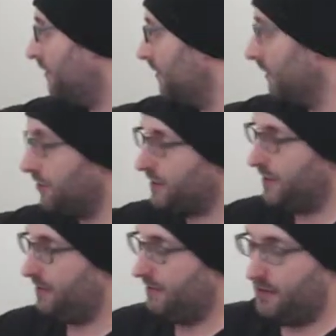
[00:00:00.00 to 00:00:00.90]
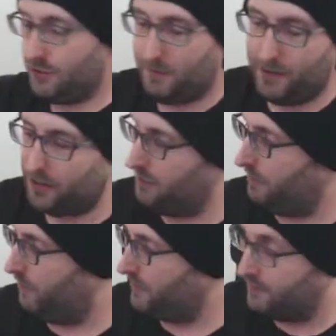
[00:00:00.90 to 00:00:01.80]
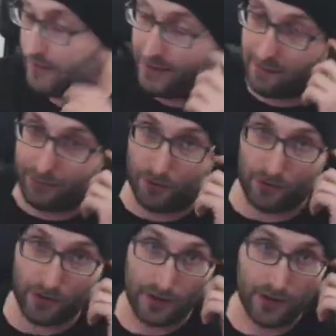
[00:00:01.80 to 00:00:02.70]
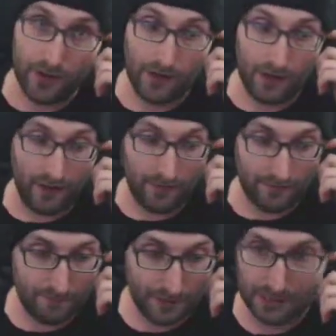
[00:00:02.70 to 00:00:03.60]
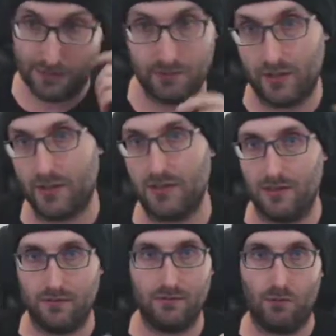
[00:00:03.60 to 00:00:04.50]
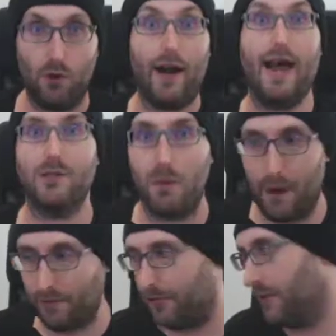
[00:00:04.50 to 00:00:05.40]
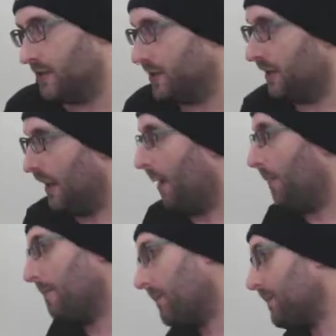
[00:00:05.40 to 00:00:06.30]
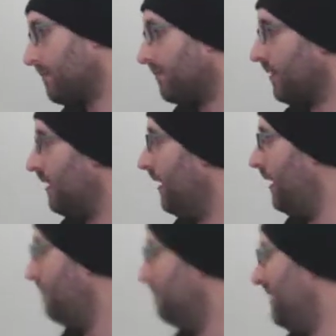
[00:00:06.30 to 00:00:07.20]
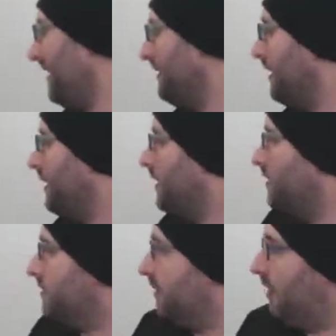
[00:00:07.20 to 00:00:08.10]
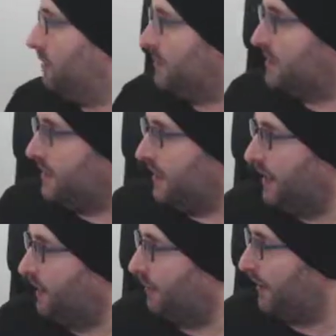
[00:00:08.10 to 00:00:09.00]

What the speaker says: or I should say, and just pay the shipping once. I've done that before, picked up some things that weren't as popular and didn't sell out. But so let's see, what did